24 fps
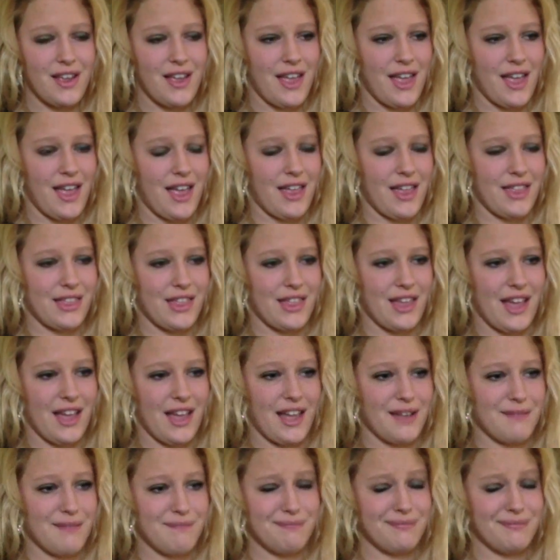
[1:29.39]
and
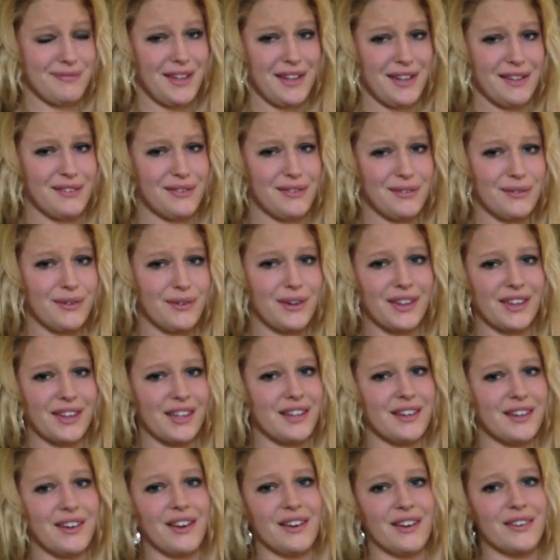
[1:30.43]
that it's
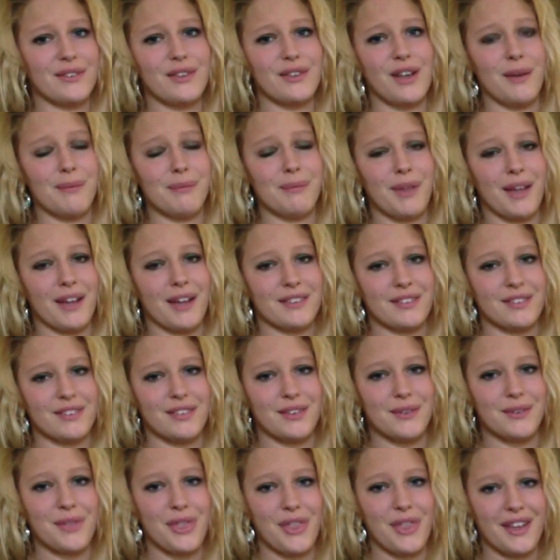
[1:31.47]
really not as complex as
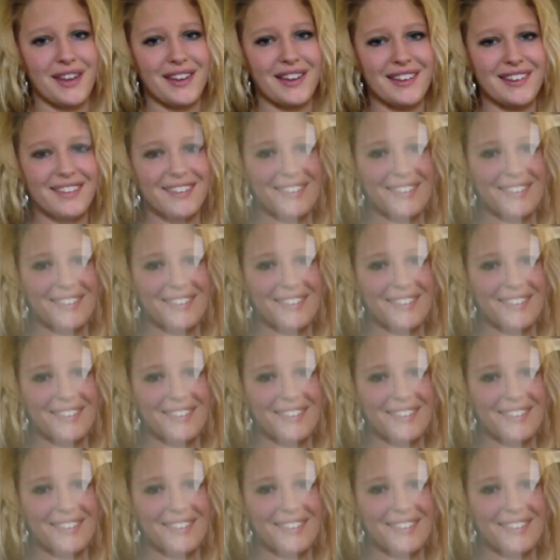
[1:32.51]
you would think.